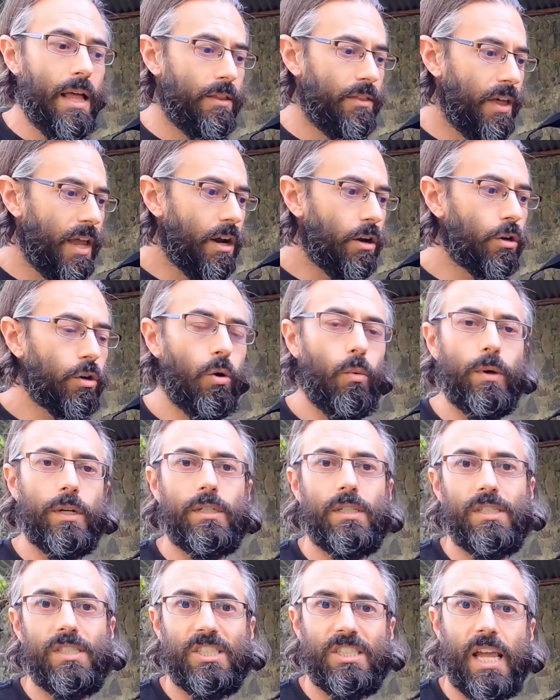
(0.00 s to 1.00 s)
they are
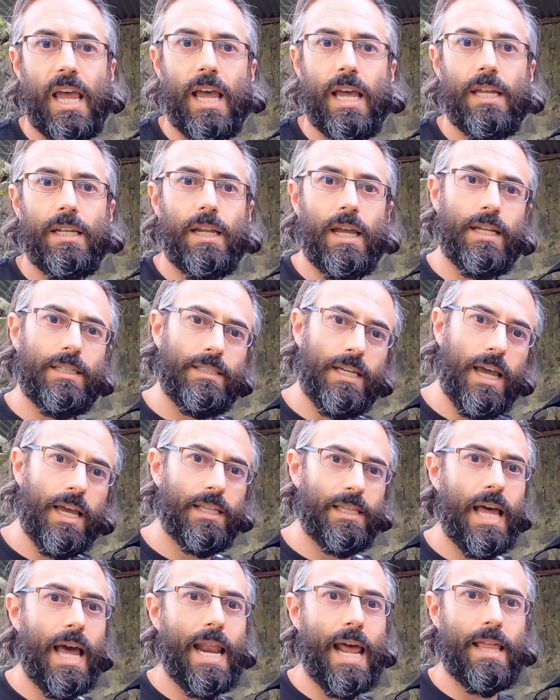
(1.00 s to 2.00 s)
going to stand and
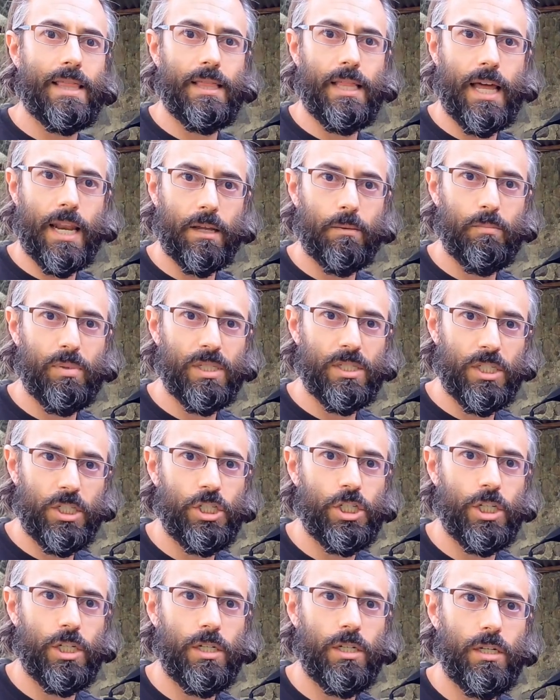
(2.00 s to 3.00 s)
take that athletic
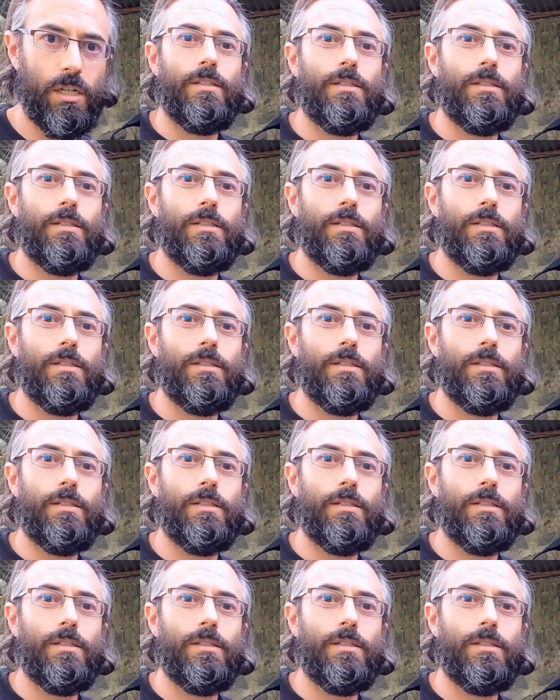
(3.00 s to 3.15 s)
position.